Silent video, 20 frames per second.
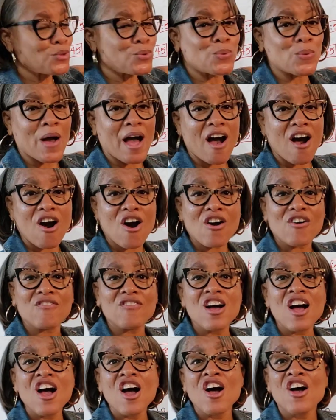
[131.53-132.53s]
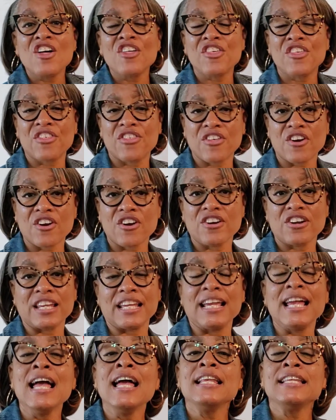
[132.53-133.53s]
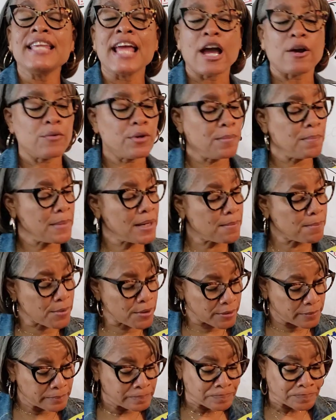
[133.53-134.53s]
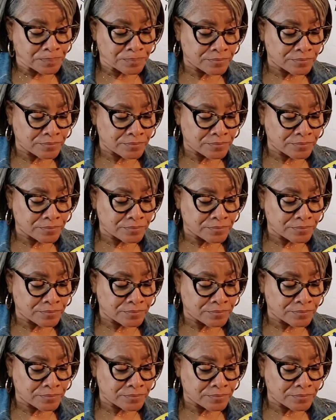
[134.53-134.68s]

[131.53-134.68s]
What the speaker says: 12:30. Now remember,